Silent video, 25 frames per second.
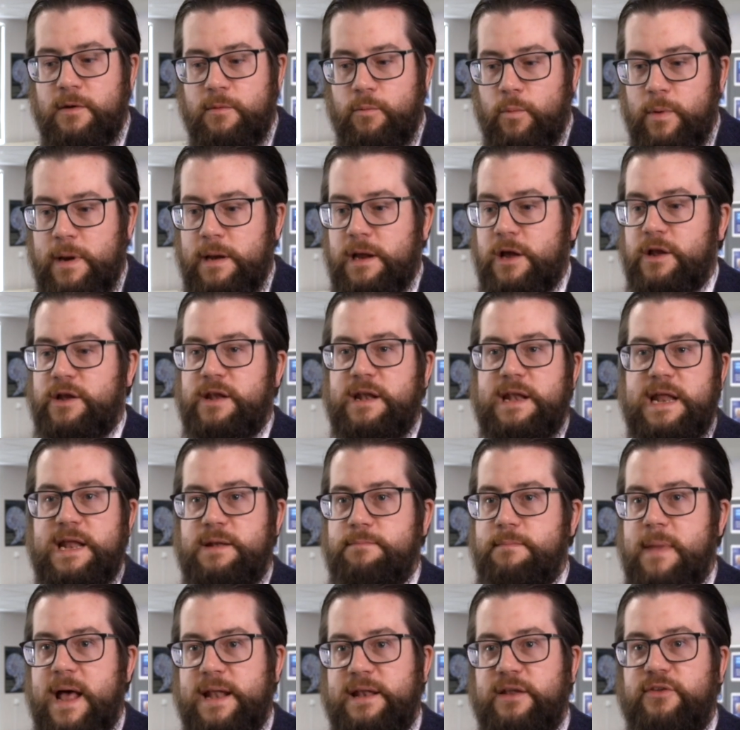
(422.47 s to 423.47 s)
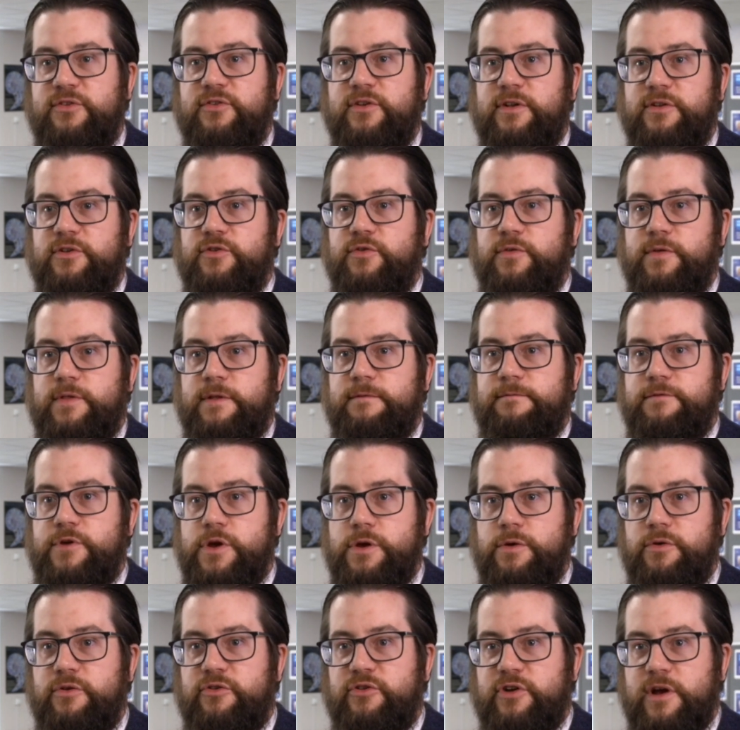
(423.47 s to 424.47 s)
We're going to need medicines for the
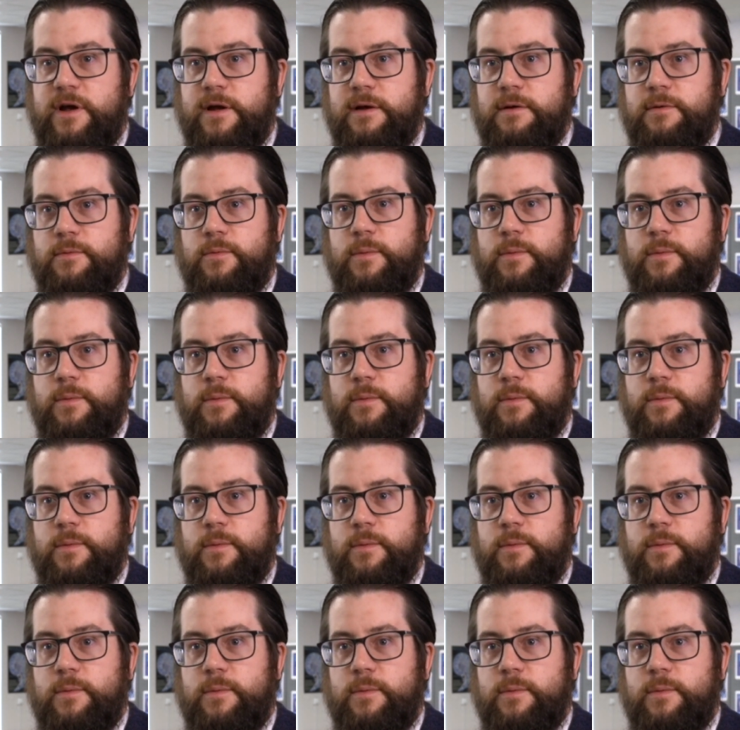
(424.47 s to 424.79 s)
future.